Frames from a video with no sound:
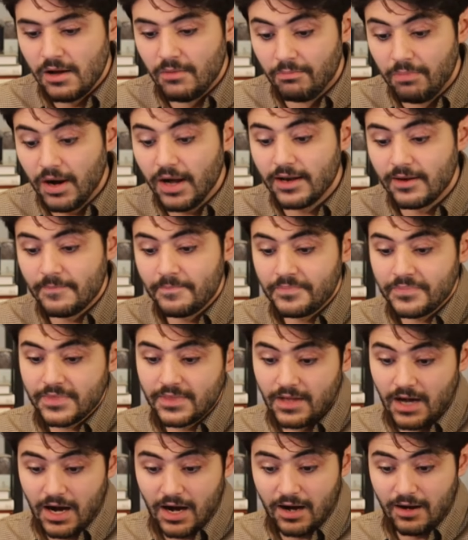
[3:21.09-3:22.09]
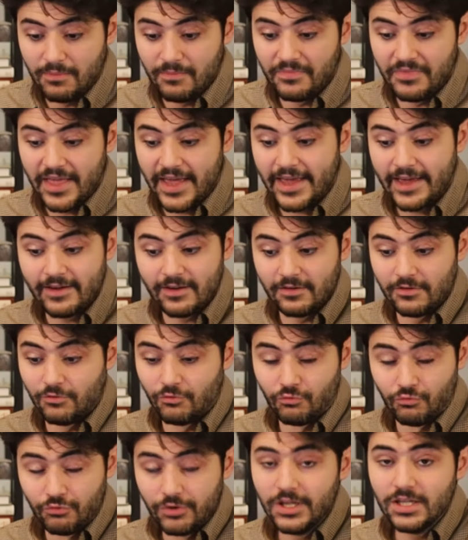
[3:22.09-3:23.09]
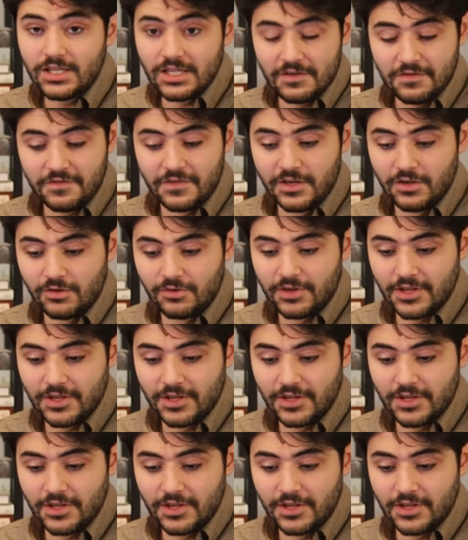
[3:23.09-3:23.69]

but they really feel